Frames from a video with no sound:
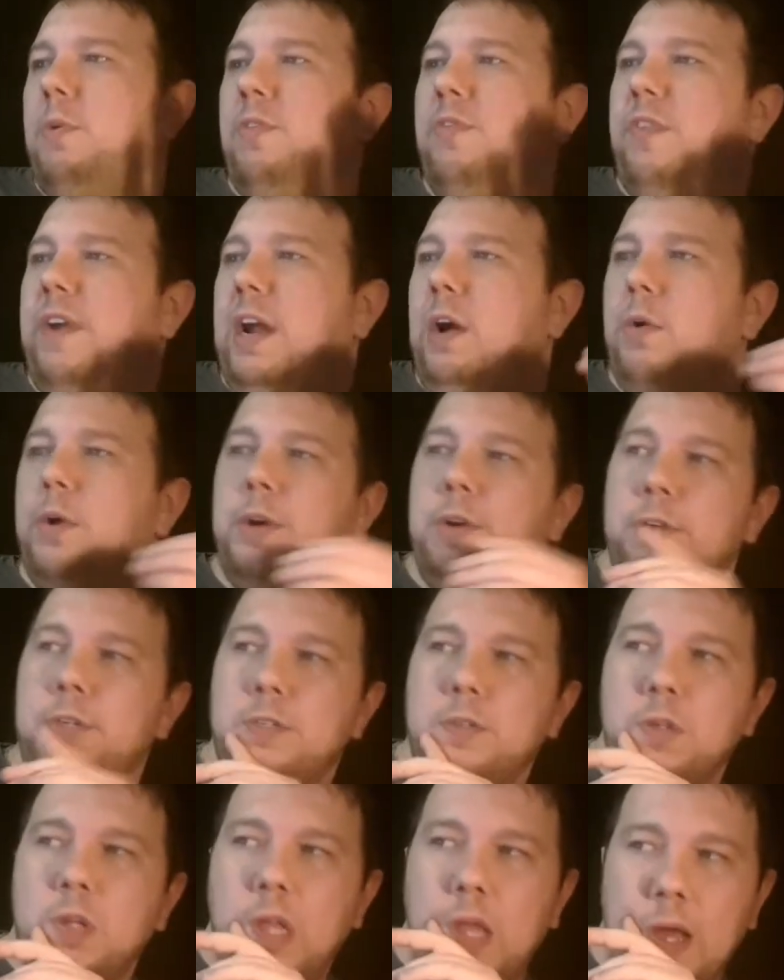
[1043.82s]

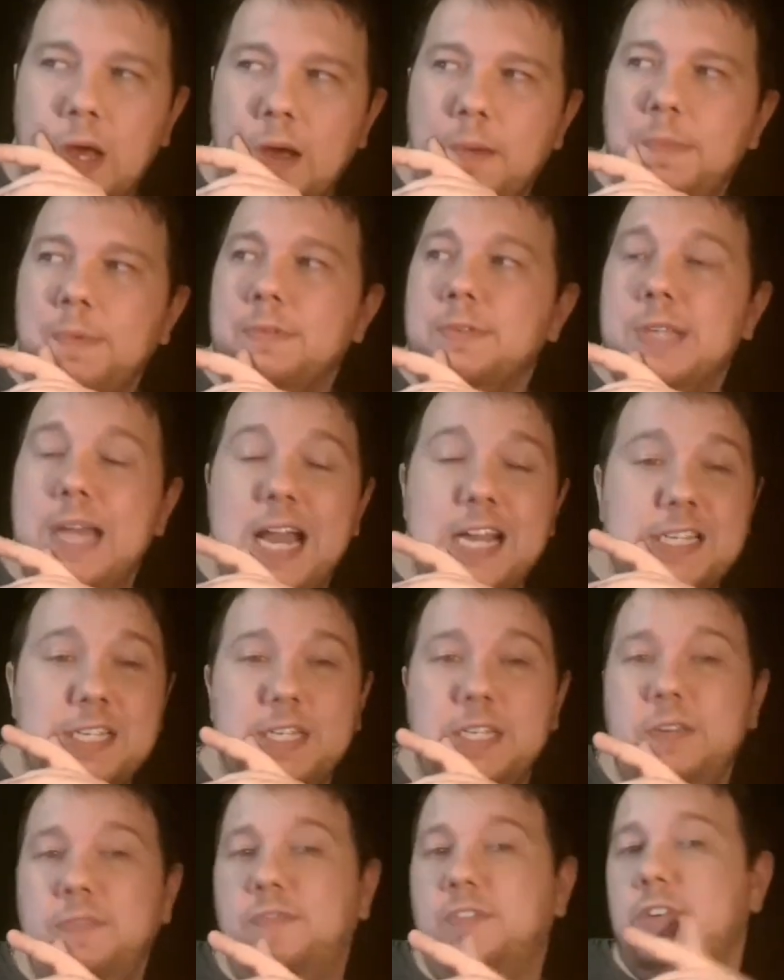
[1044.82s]
failures. It was
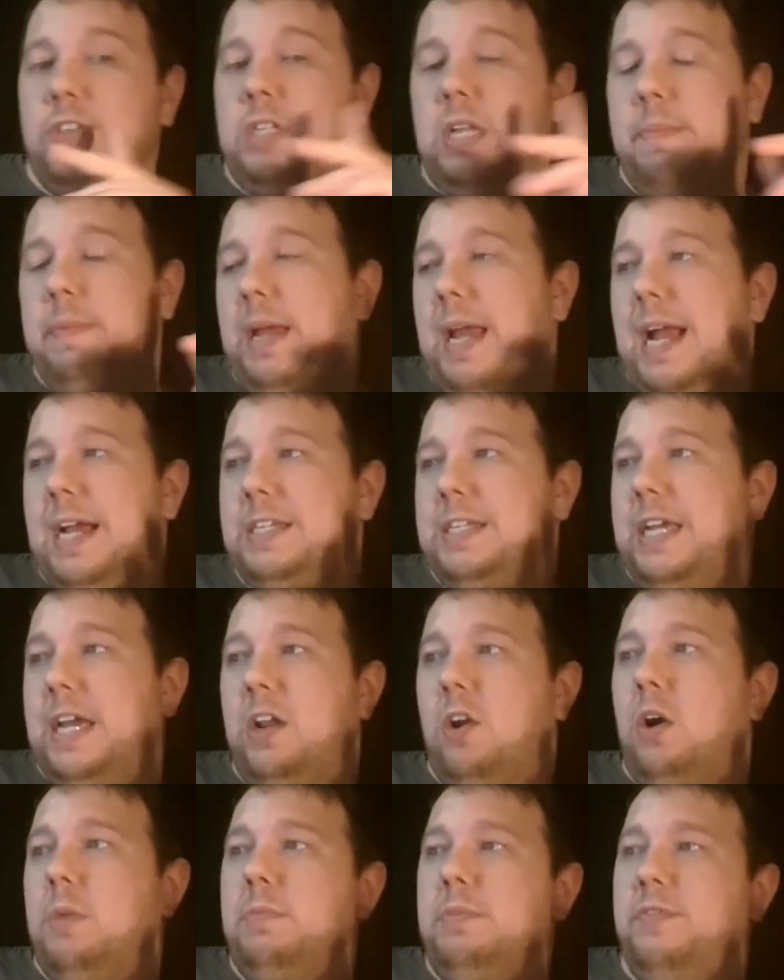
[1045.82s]
actually the first time they actually
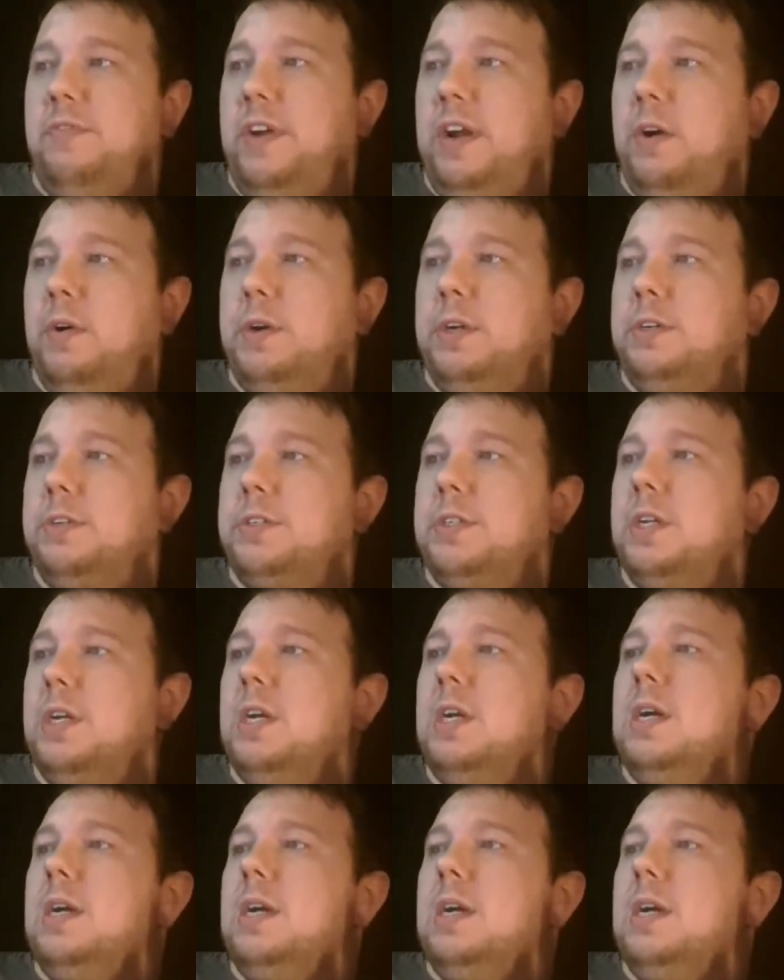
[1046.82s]
had armor failures.